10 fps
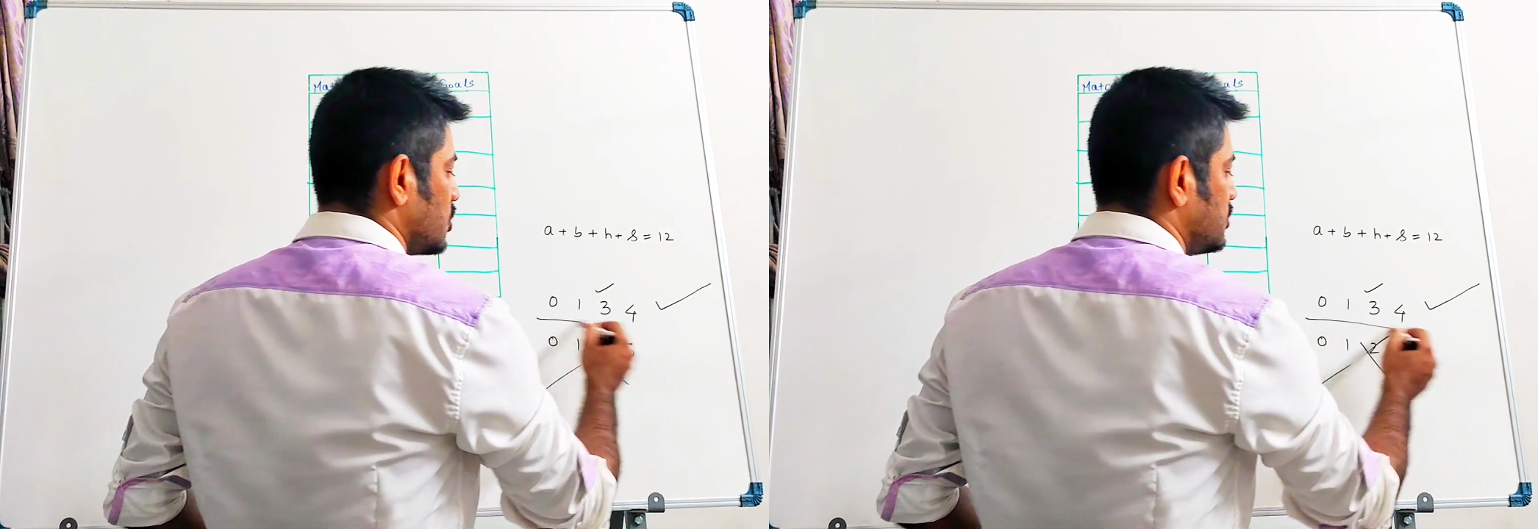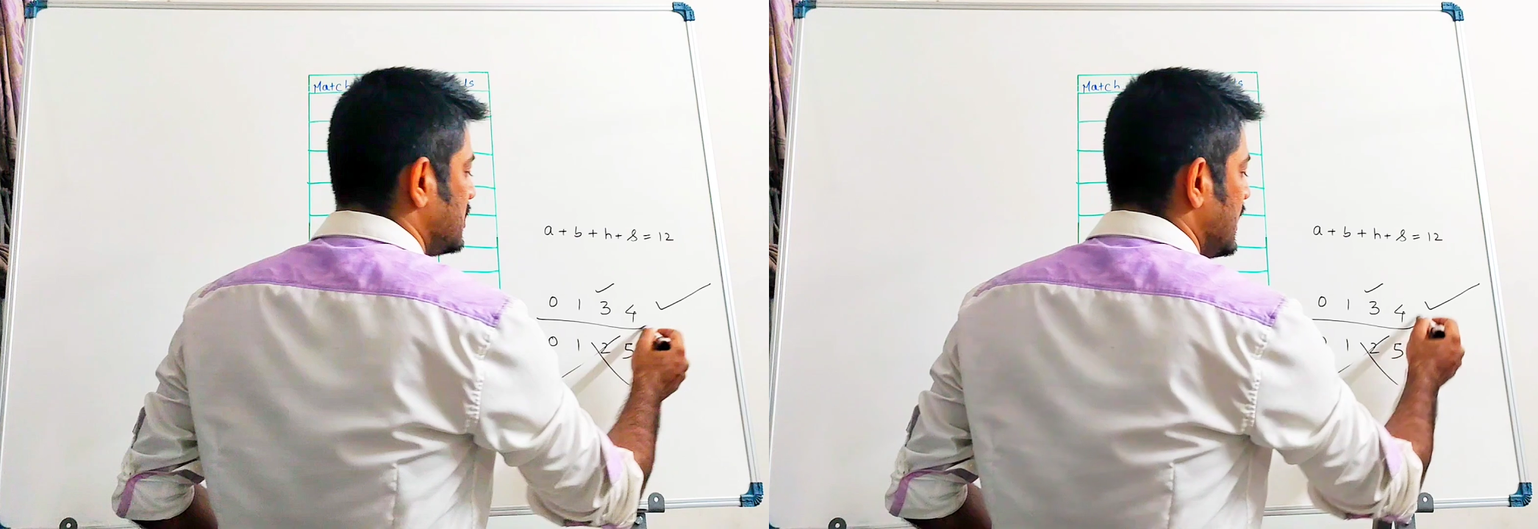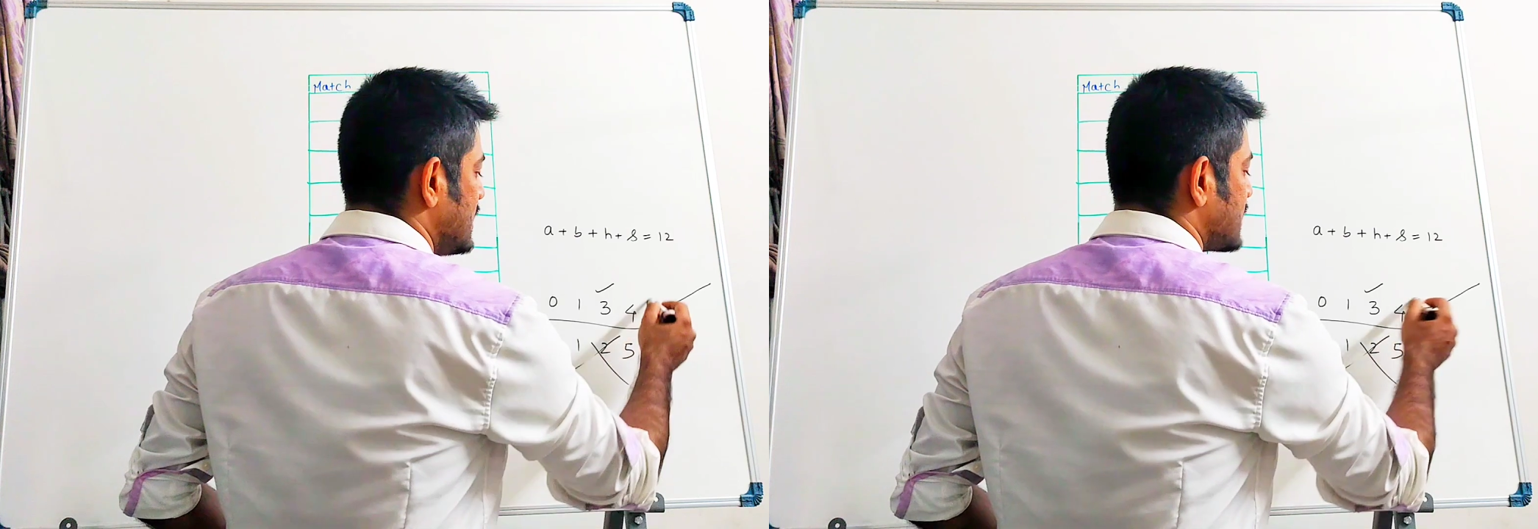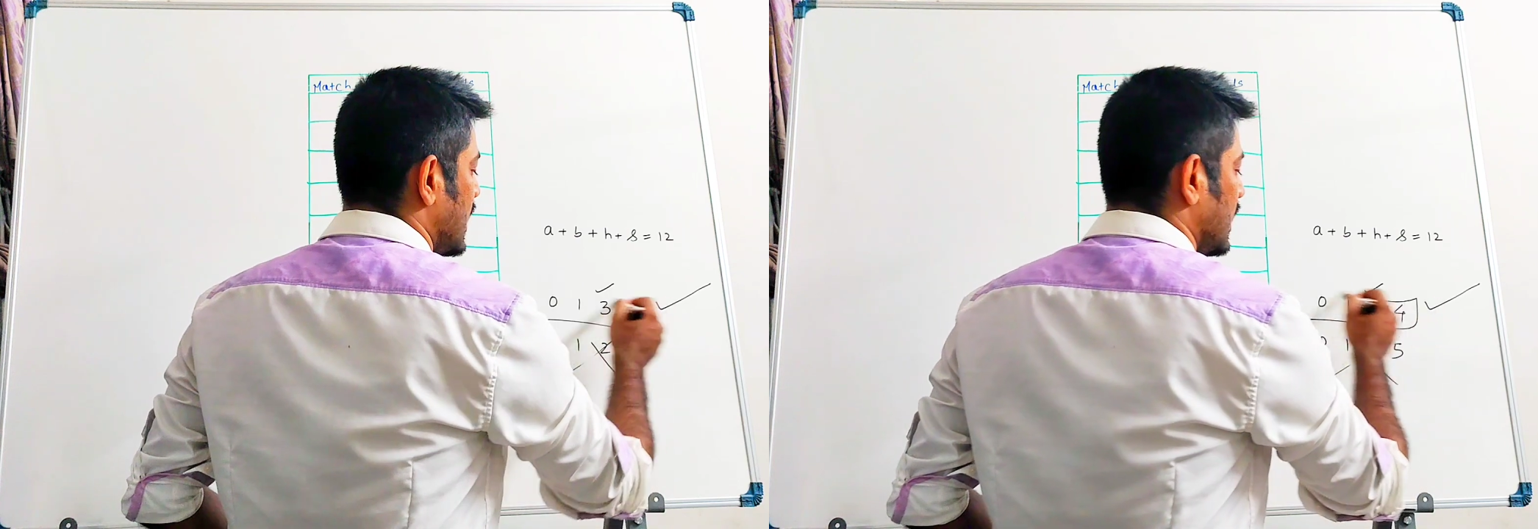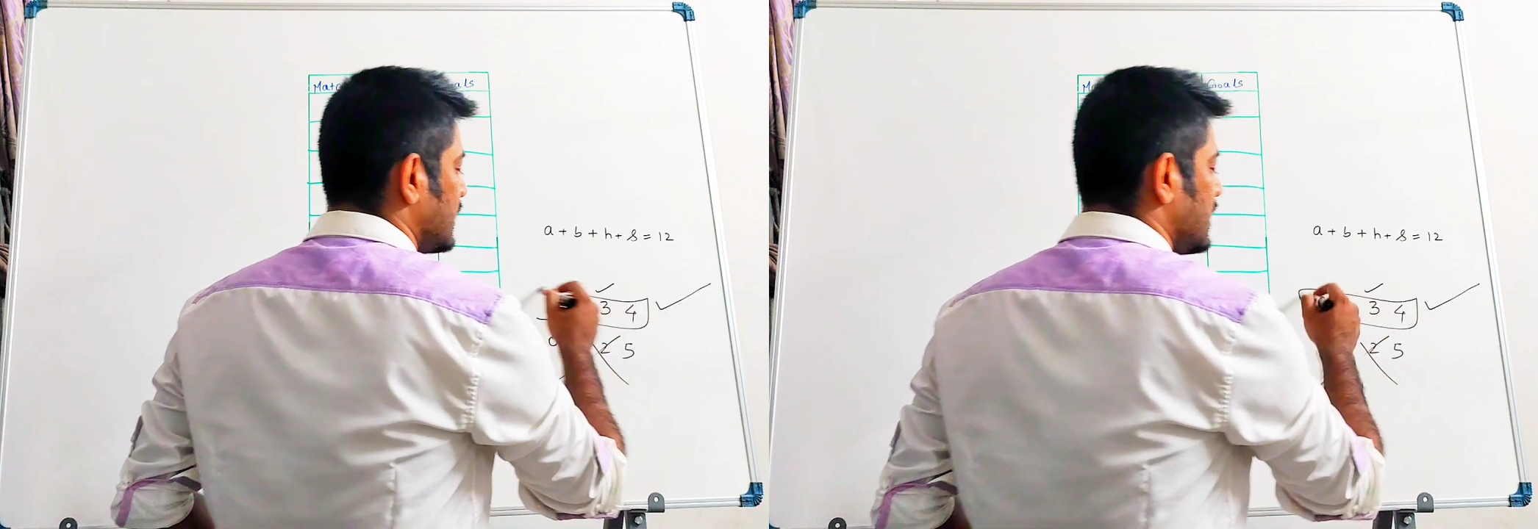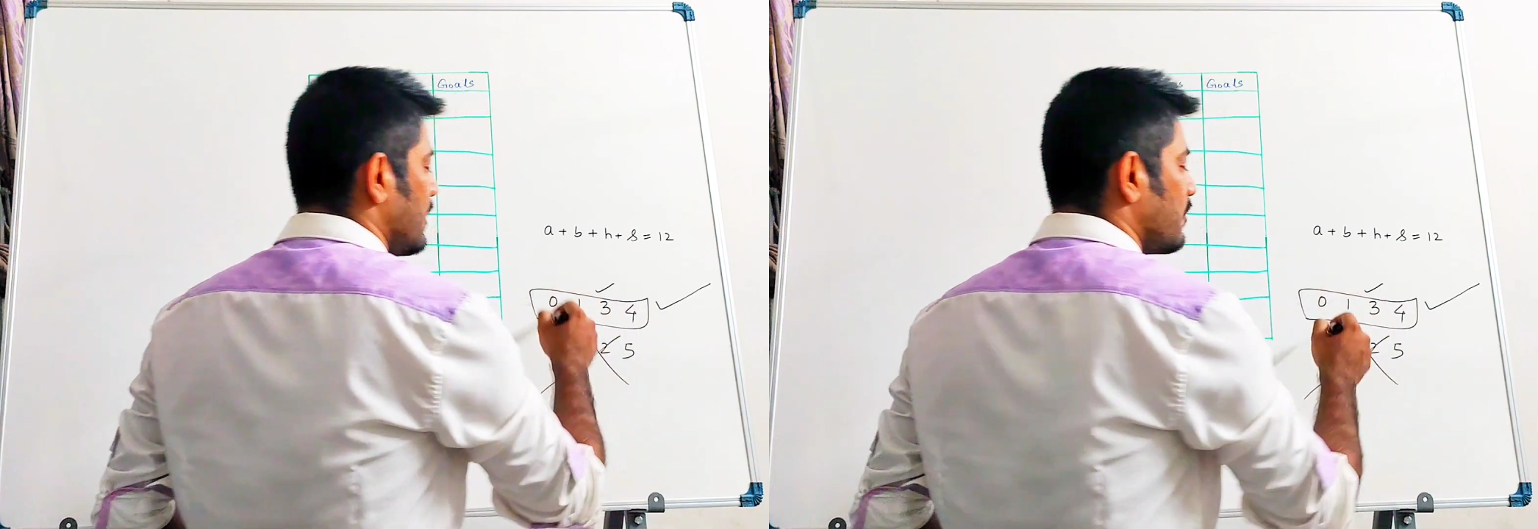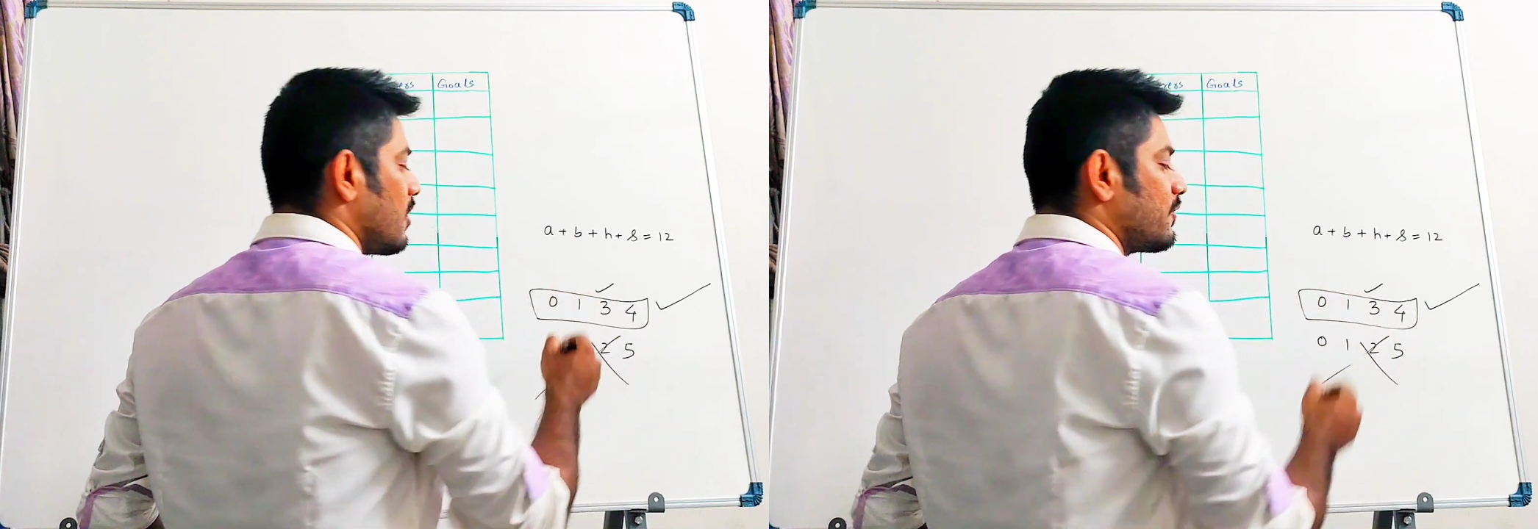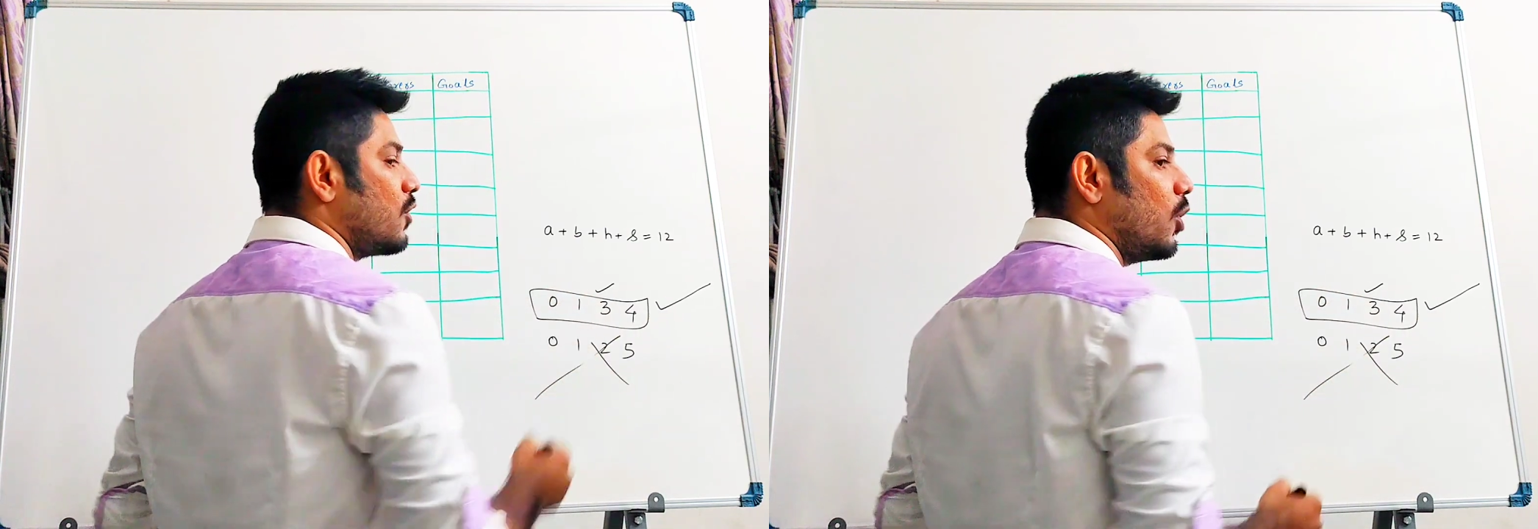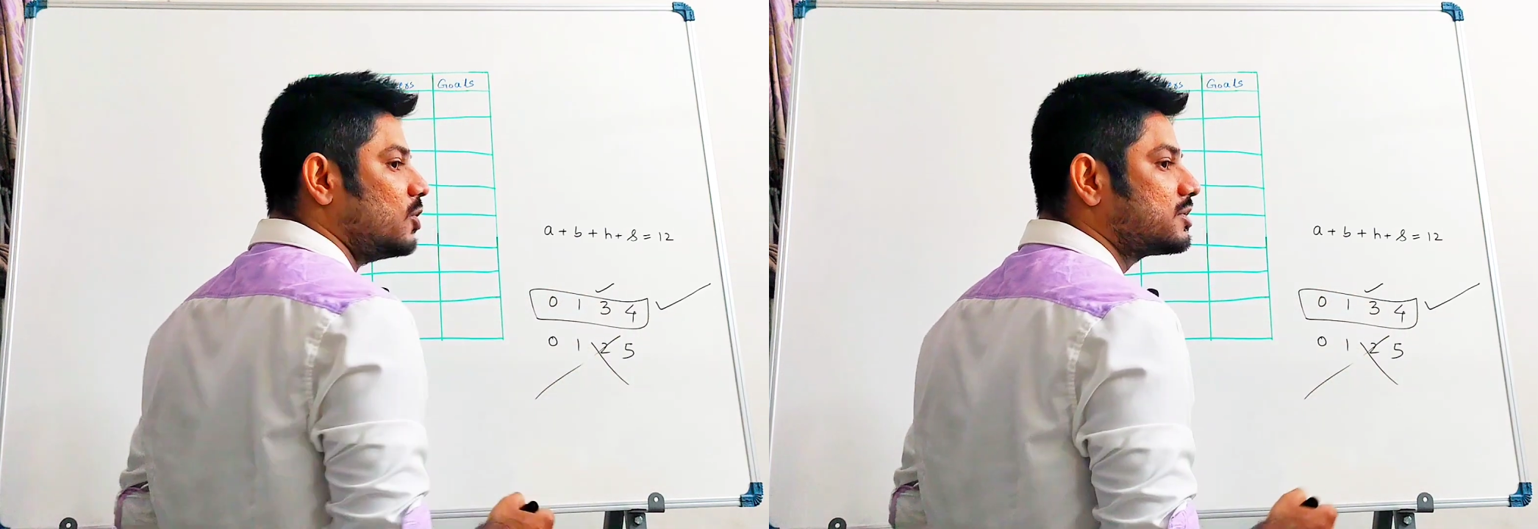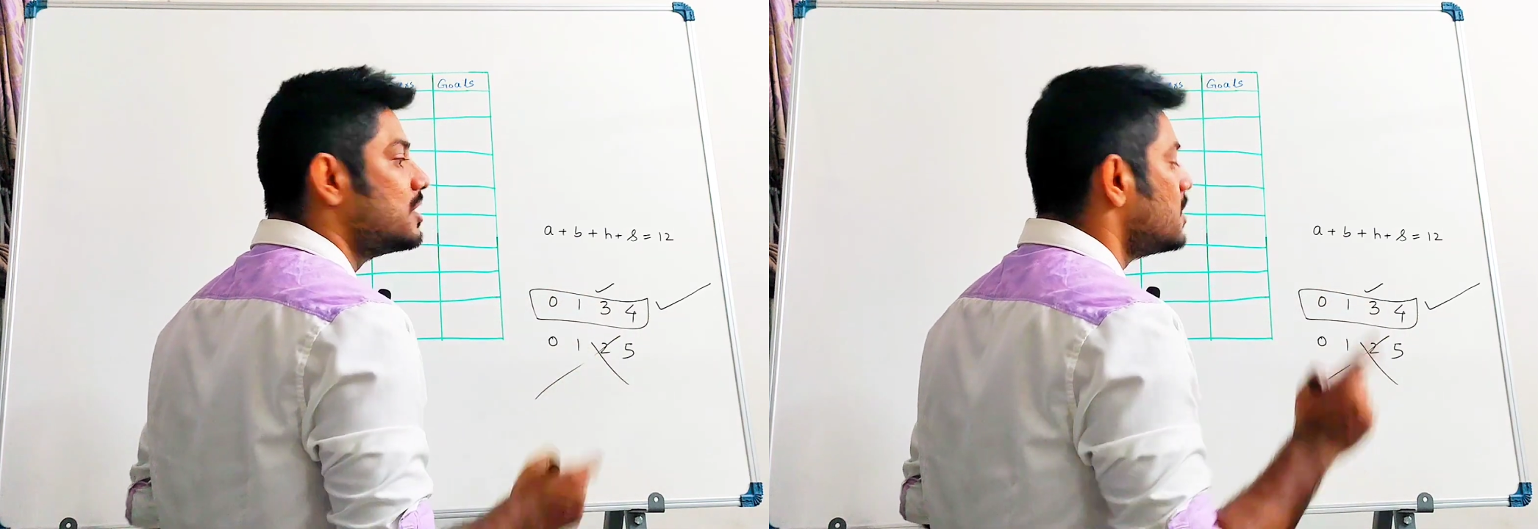these are the number of
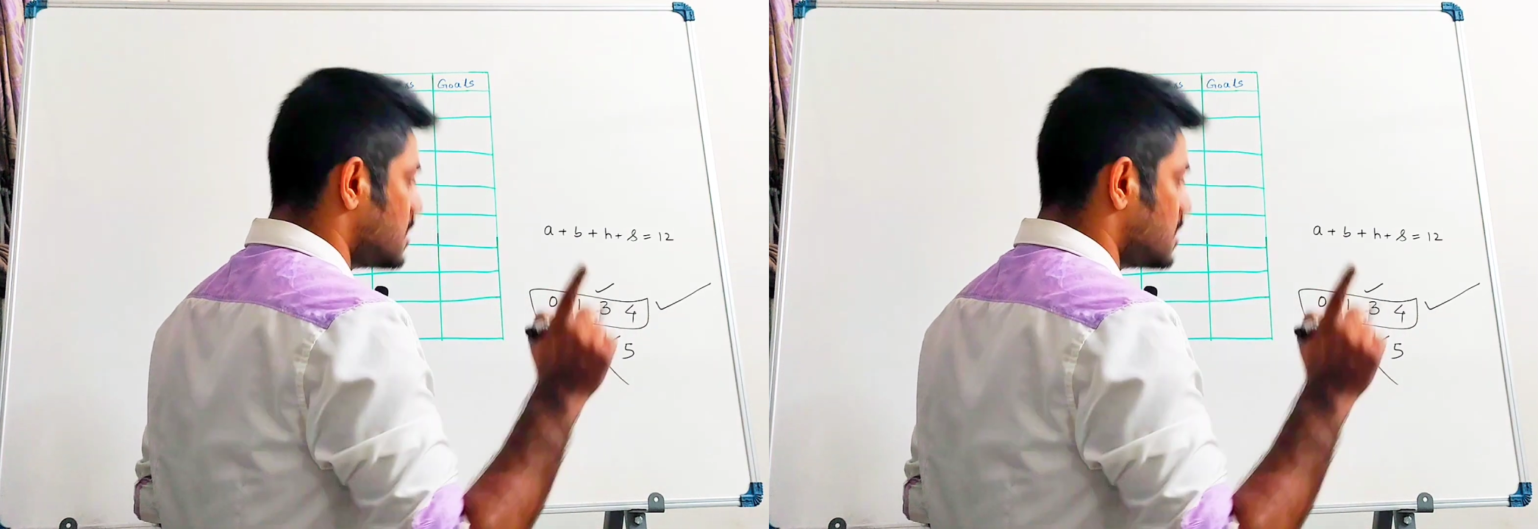goals